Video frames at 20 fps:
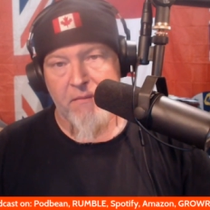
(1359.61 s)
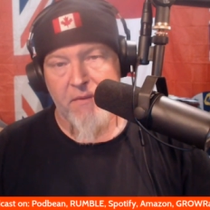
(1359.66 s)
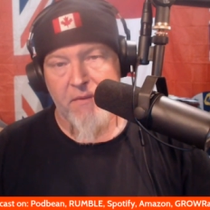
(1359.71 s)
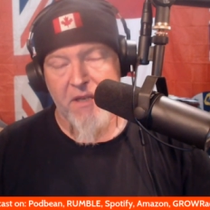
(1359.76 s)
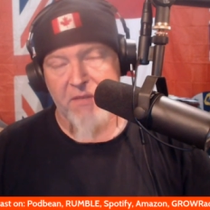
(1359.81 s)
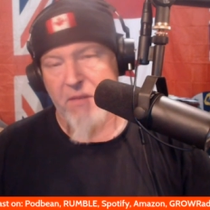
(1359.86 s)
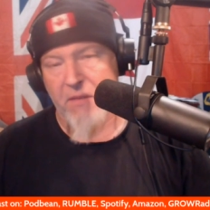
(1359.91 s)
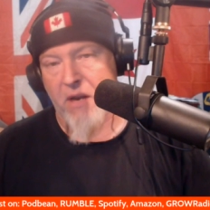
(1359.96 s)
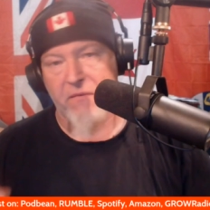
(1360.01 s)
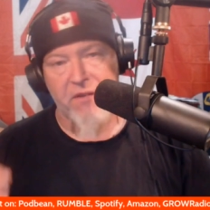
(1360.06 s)

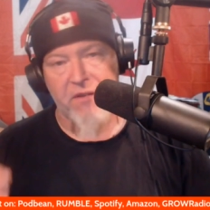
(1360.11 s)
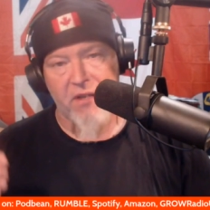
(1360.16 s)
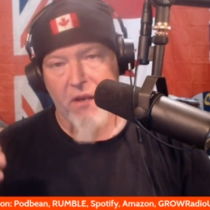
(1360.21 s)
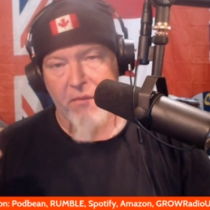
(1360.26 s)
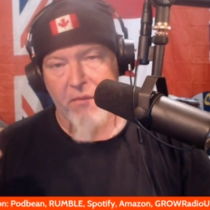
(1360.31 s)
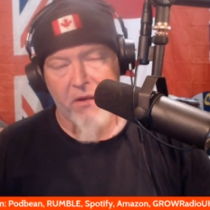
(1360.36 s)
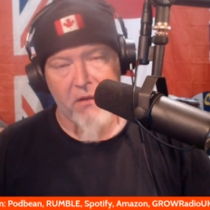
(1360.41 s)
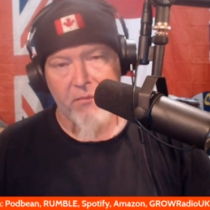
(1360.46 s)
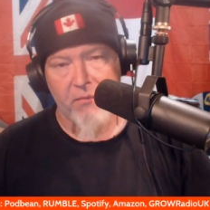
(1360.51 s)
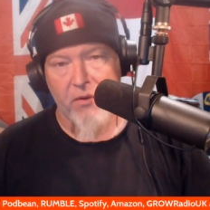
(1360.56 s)
doesn't matter if it's
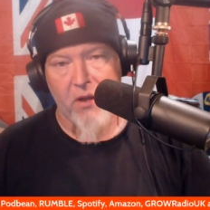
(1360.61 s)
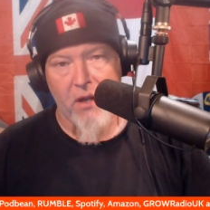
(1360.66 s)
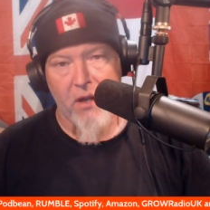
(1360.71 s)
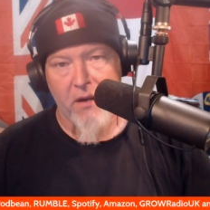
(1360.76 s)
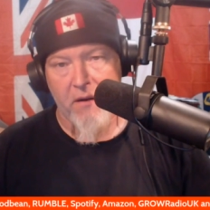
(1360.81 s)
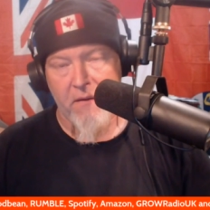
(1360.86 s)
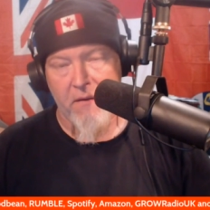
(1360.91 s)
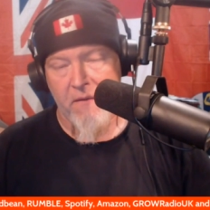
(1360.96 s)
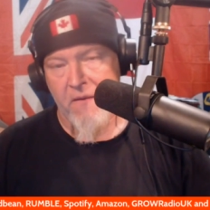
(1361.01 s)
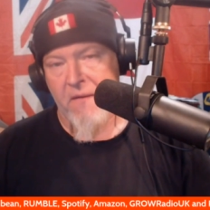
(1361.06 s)
Dominic
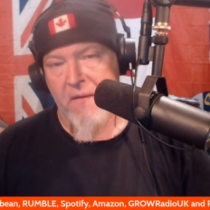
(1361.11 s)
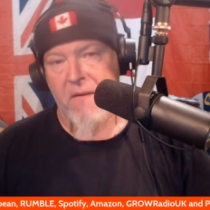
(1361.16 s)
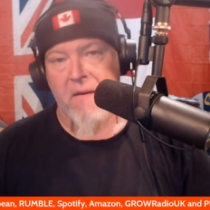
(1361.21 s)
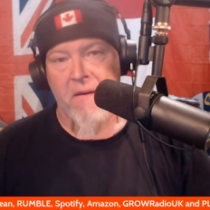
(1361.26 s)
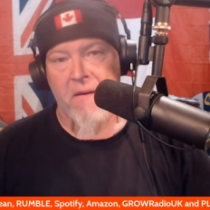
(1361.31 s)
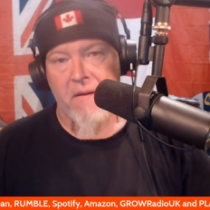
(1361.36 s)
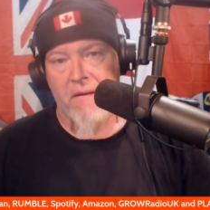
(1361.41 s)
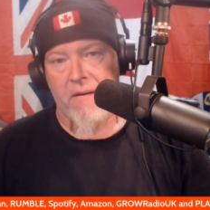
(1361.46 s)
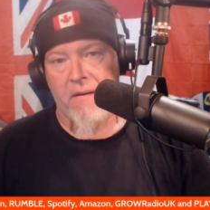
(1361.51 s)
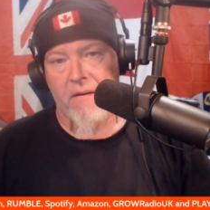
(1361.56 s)
LeBlanc,
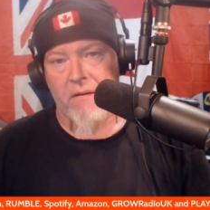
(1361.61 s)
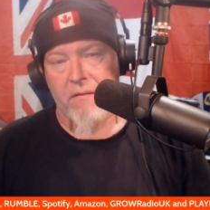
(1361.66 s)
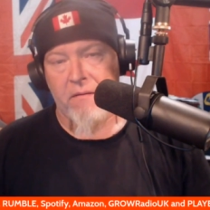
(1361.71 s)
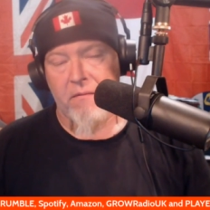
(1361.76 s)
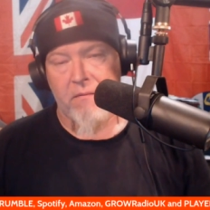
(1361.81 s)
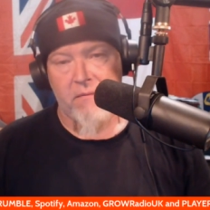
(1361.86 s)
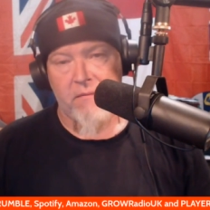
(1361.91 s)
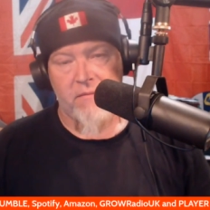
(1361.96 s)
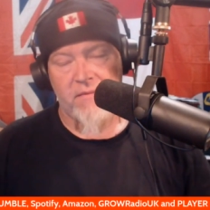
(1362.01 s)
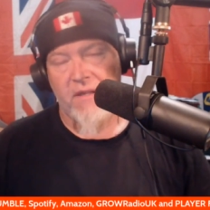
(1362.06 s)
you know,
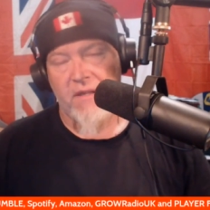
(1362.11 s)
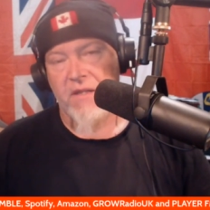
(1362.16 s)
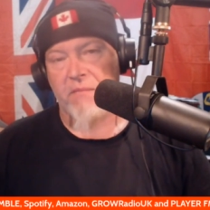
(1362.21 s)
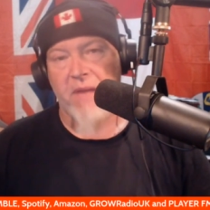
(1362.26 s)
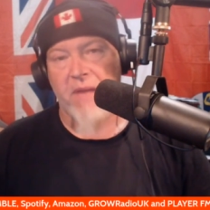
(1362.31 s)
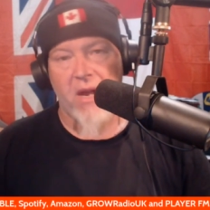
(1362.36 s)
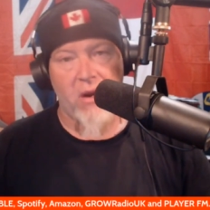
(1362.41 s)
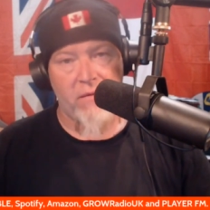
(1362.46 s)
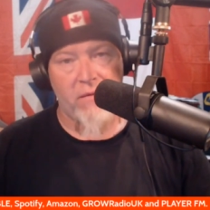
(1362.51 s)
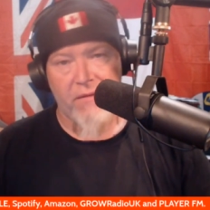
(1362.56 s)
doesn't
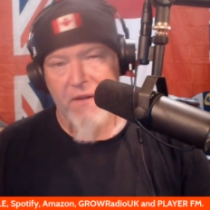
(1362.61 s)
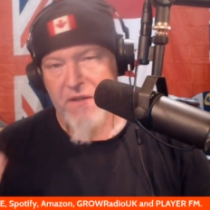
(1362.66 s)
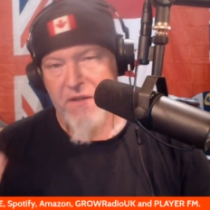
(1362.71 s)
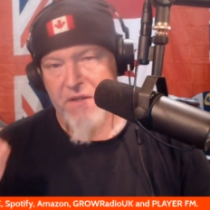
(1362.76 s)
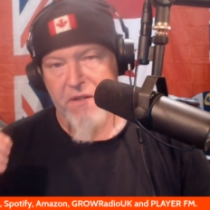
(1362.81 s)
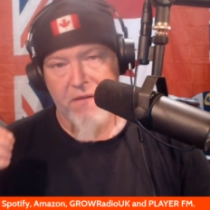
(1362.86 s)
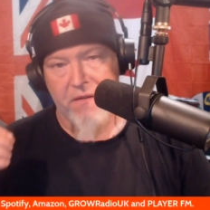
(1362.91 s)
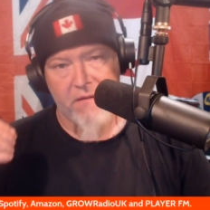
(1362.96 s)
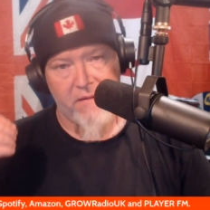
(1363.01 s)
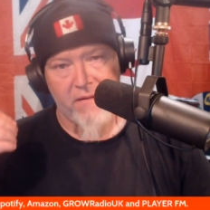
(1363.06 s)
matter if
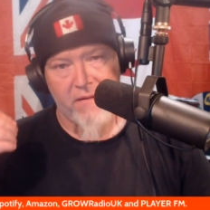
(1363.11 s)
it's